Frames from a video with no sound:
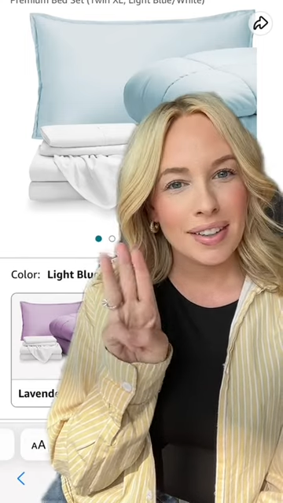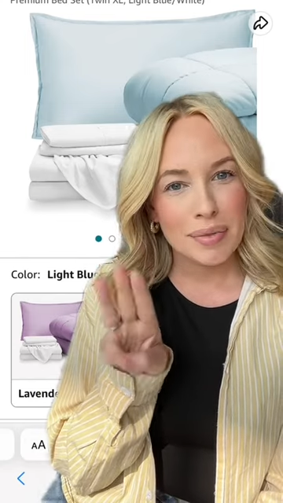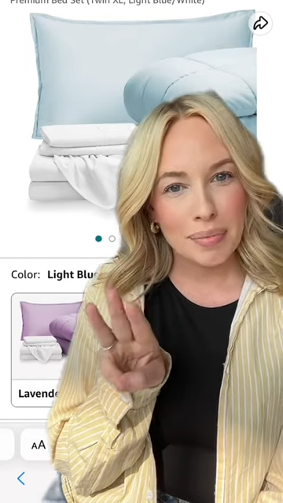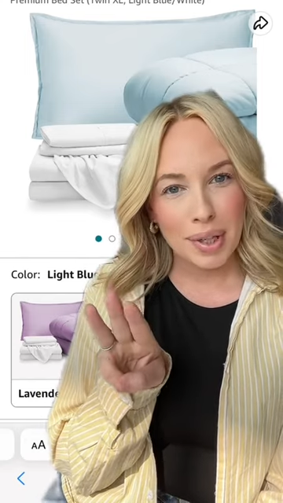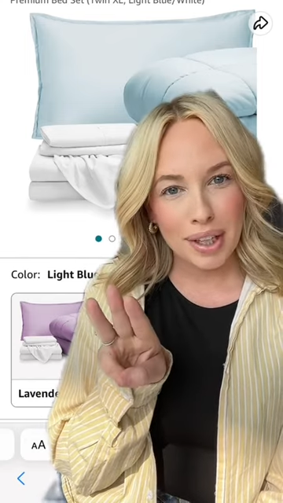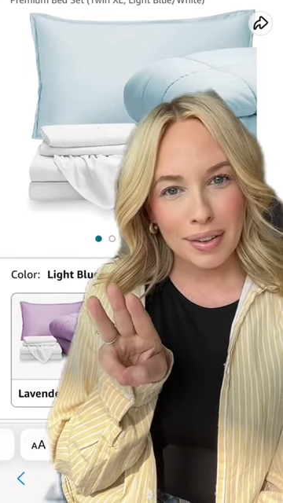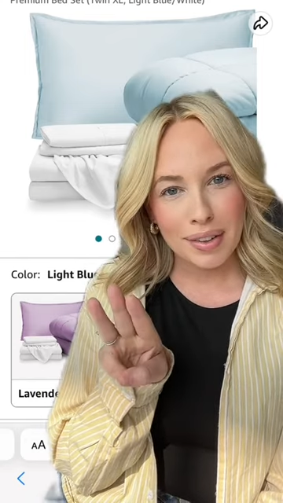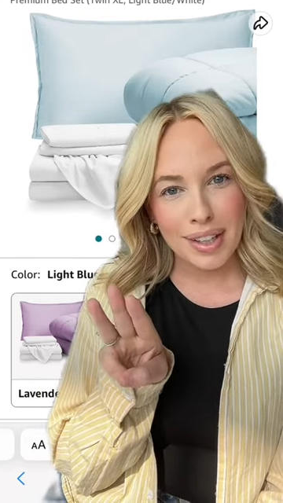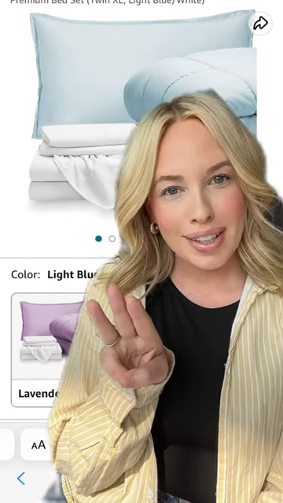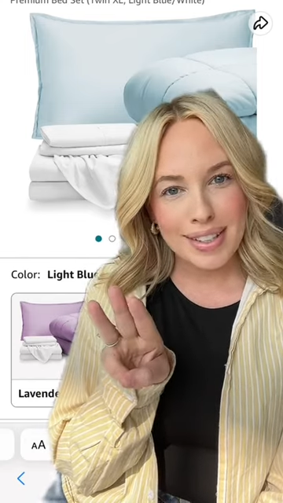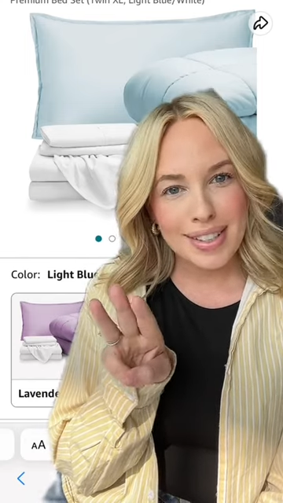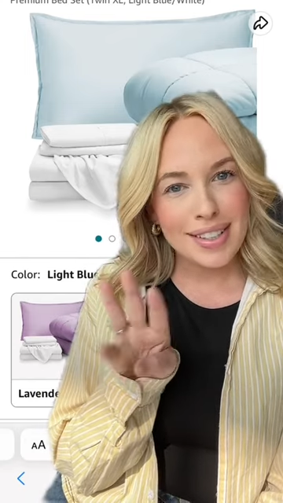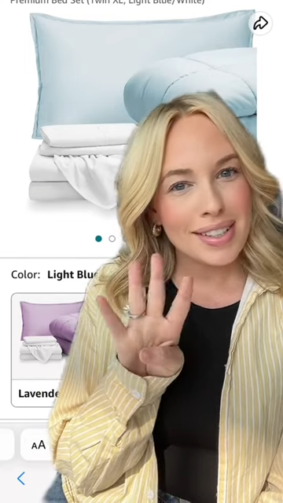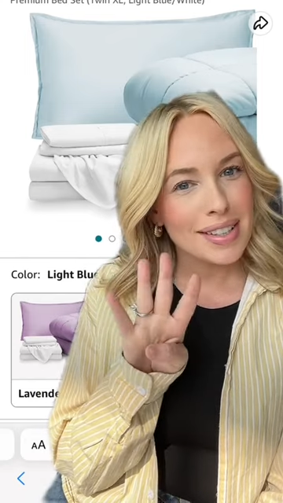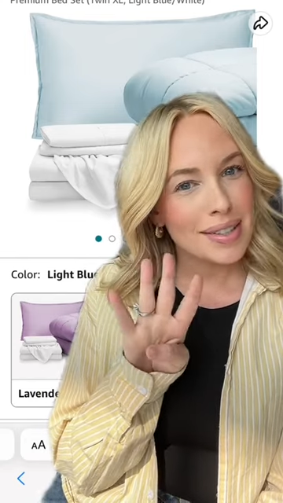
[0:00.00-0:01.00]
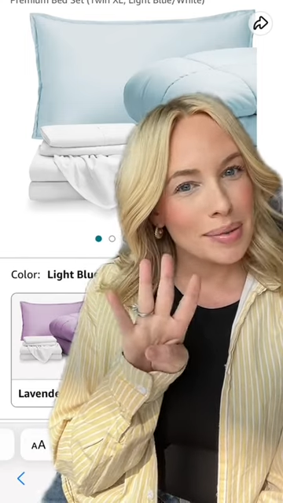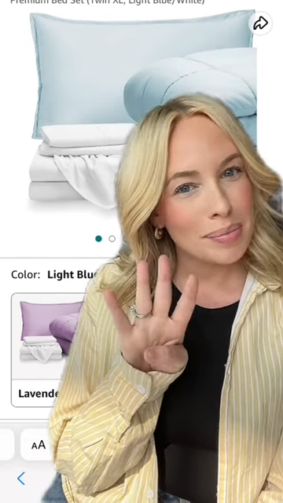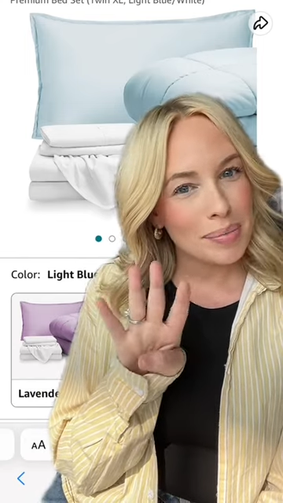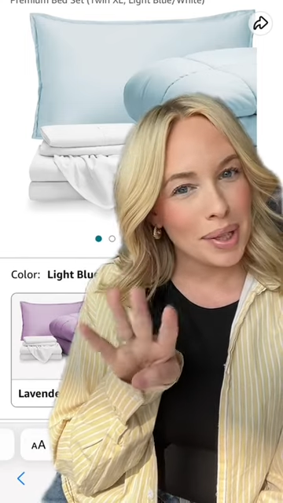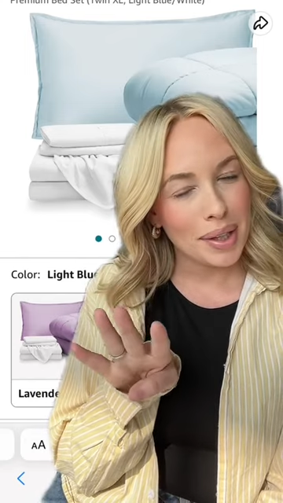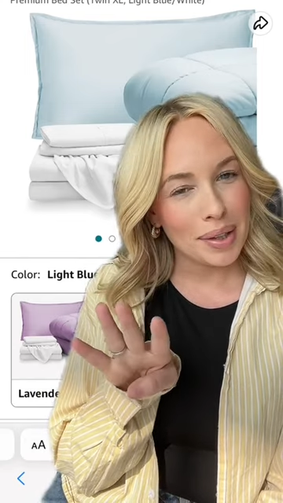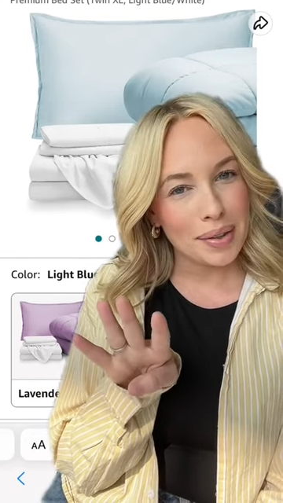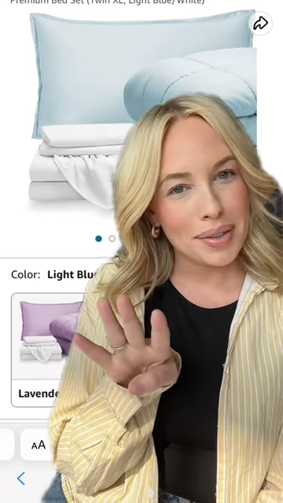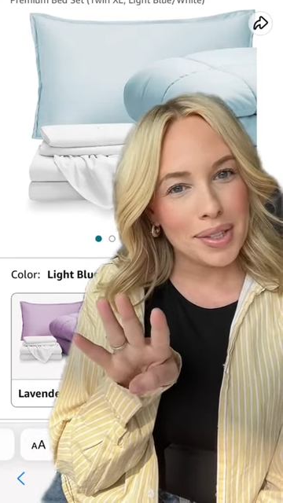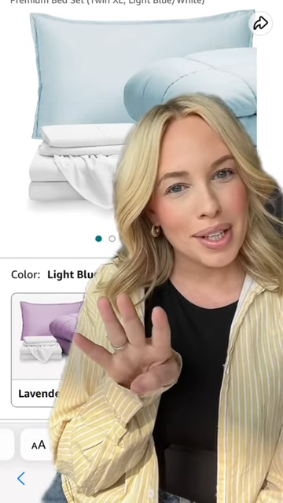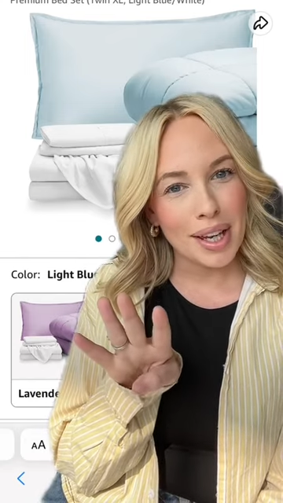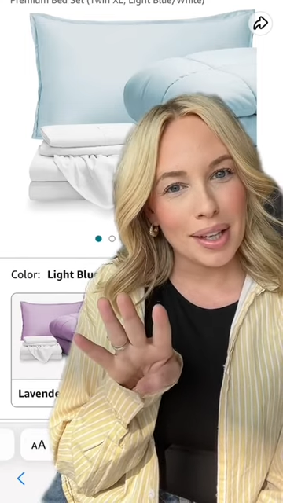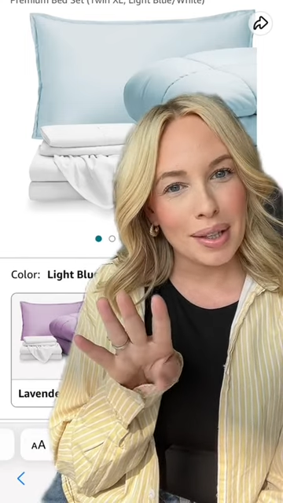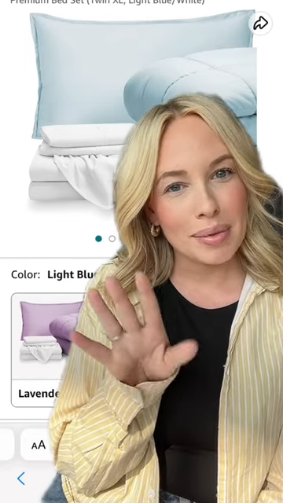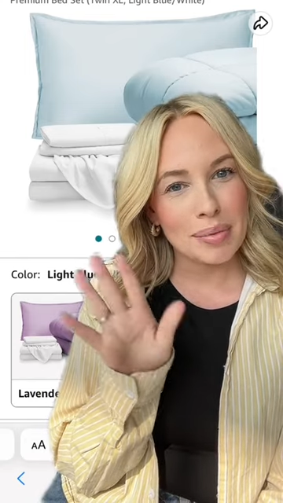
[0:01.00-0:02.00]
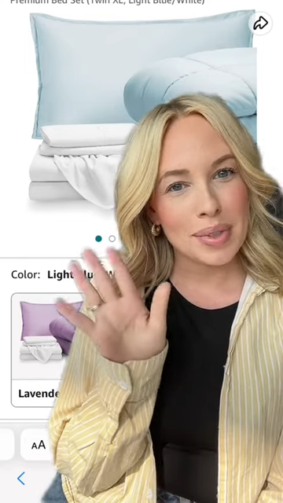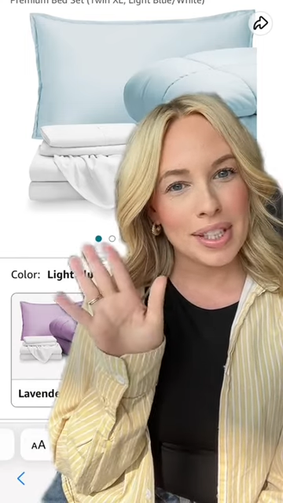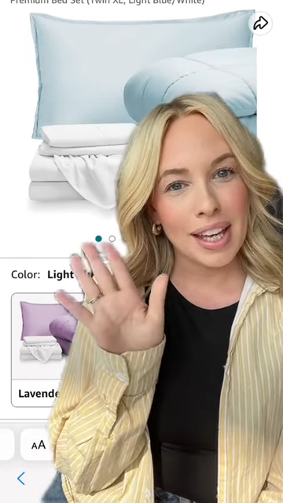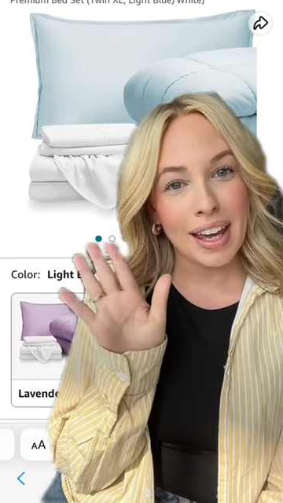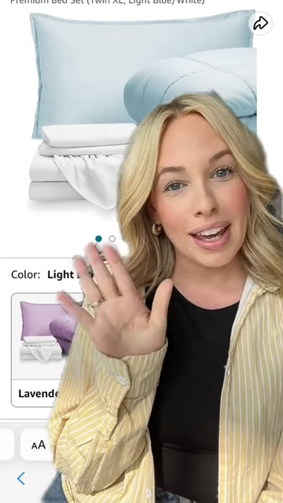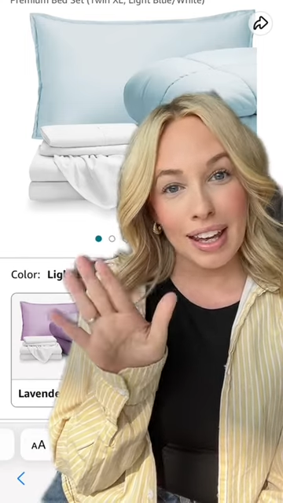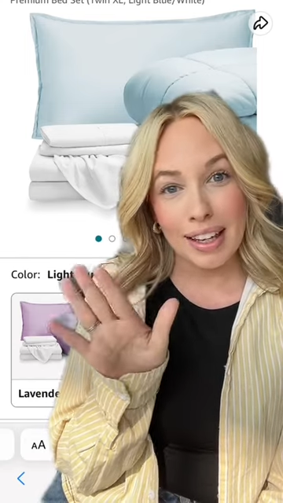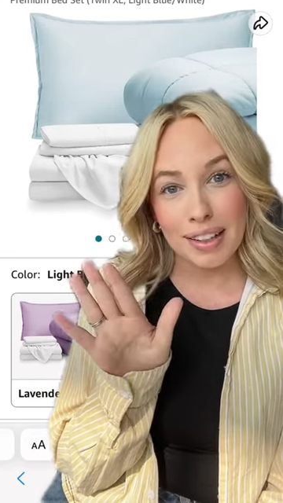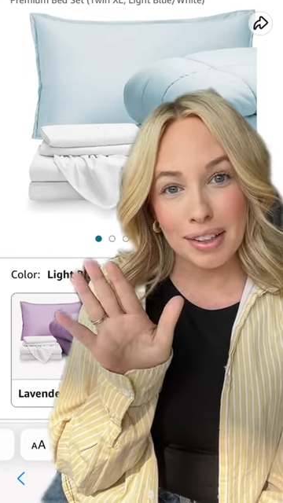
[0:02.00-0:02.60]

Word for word: pillowcases, pillow shams, and a